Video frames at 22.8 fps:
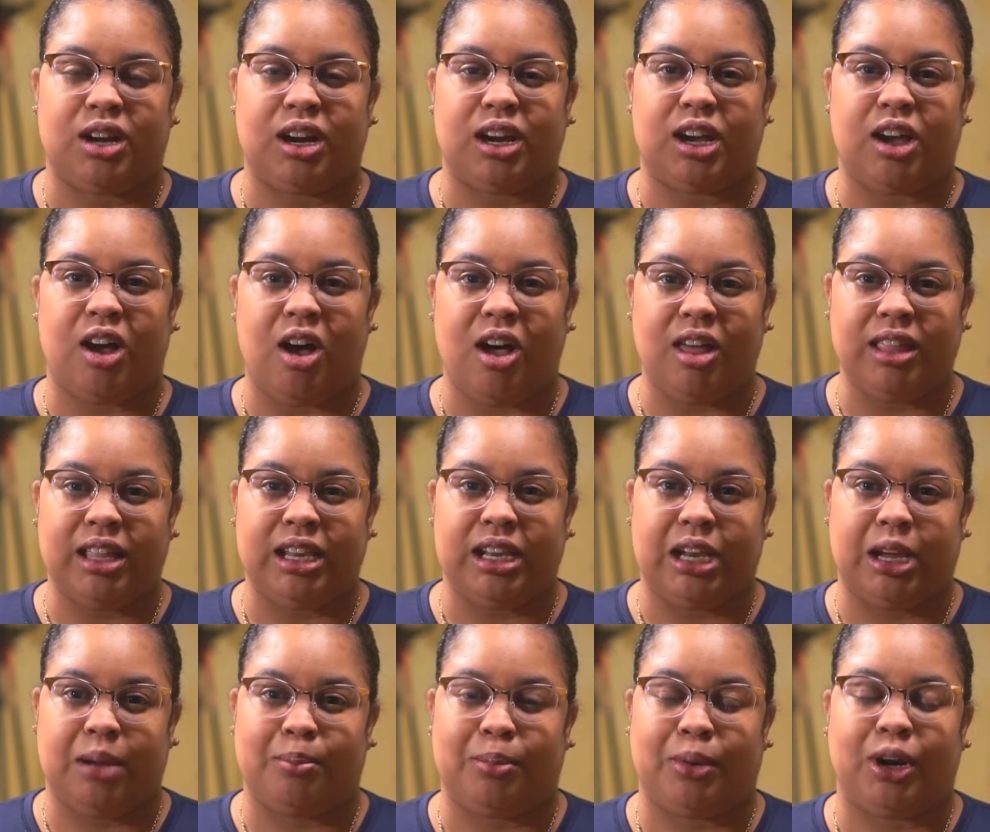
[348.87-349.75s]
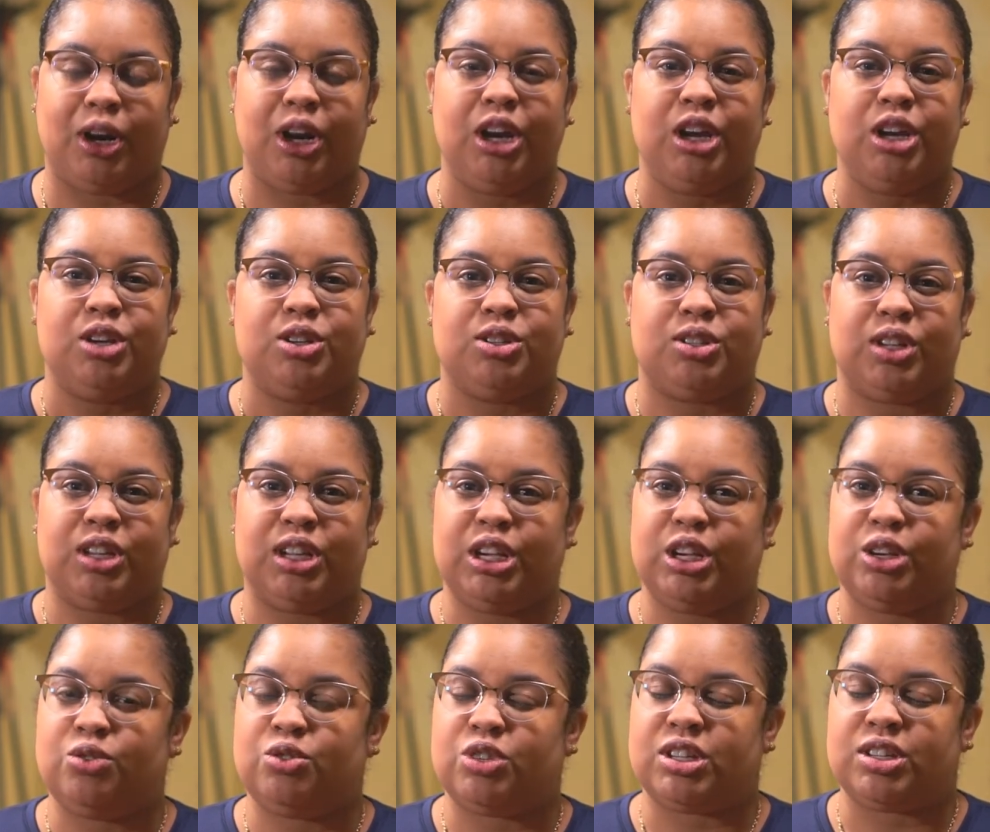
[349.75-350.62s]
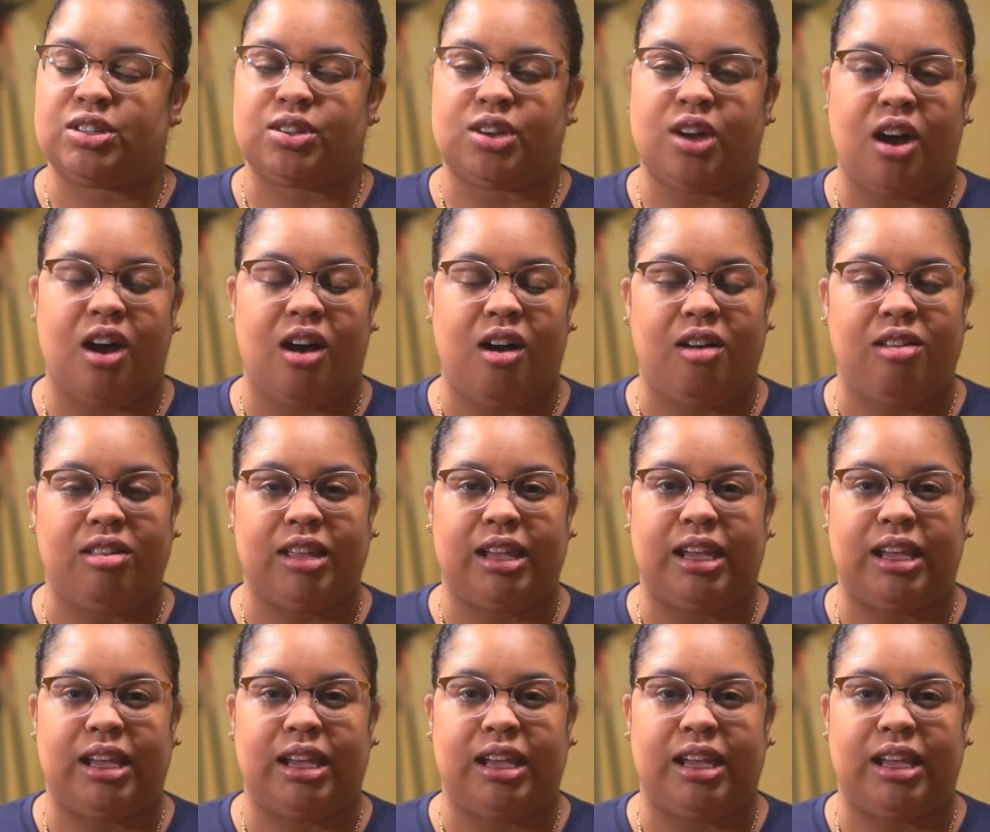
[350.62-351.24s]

a call-in number so that you just call